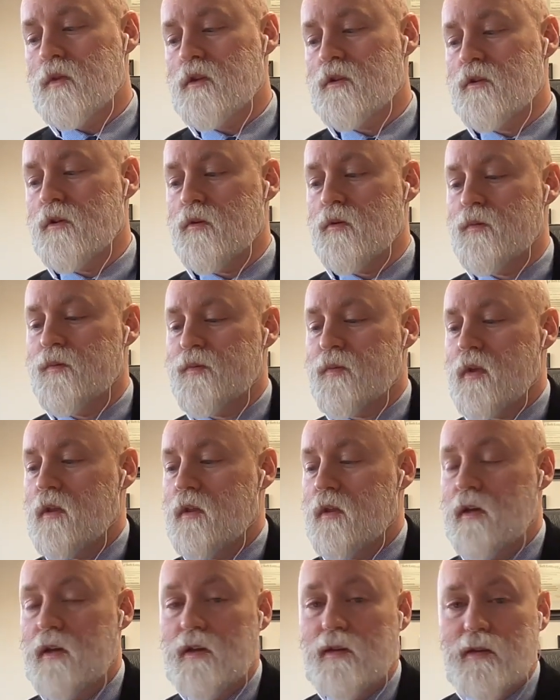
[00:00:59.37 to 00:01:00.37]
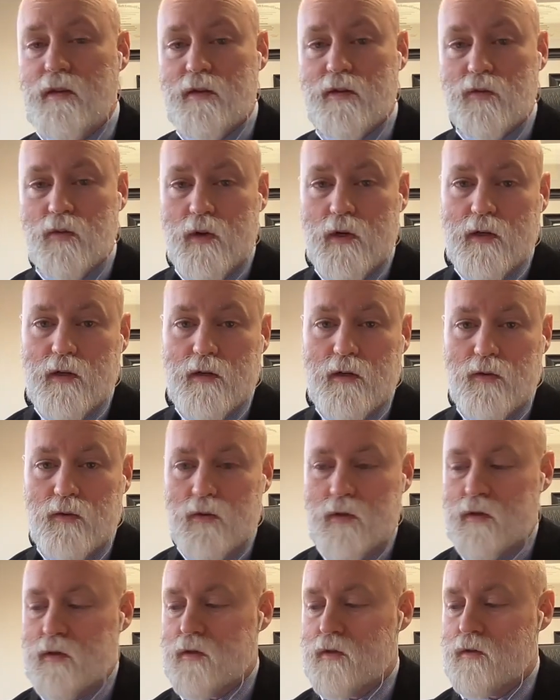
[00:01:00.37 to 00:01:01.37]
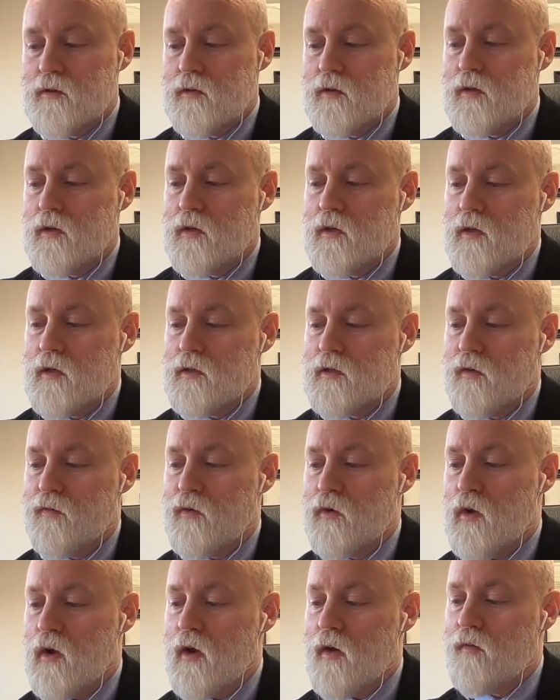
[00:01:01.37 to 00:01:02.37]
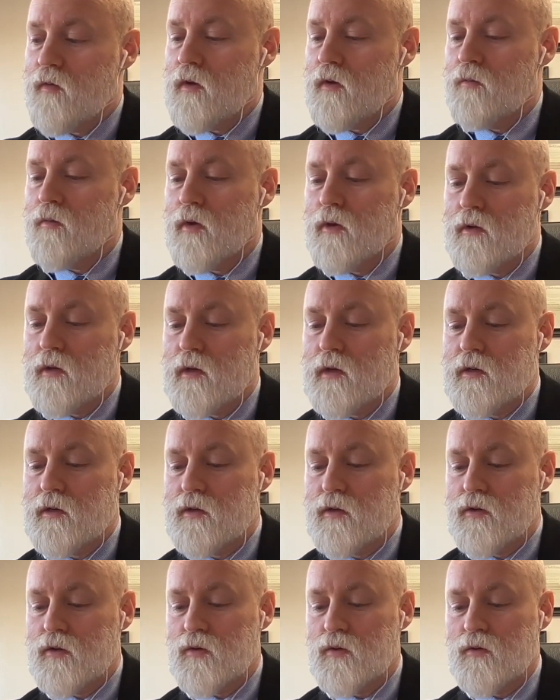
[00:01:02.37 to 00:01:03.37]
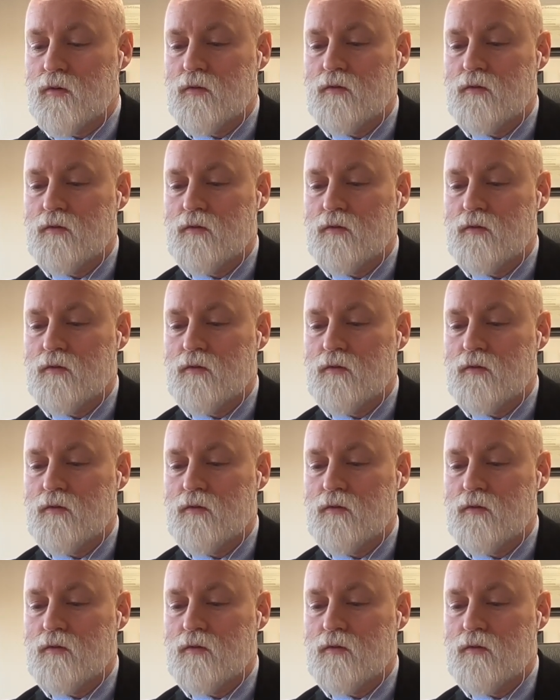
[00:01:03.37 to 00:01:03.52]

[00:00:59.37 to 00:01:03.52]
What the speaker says: So the easiest way to do this is if you have the ability to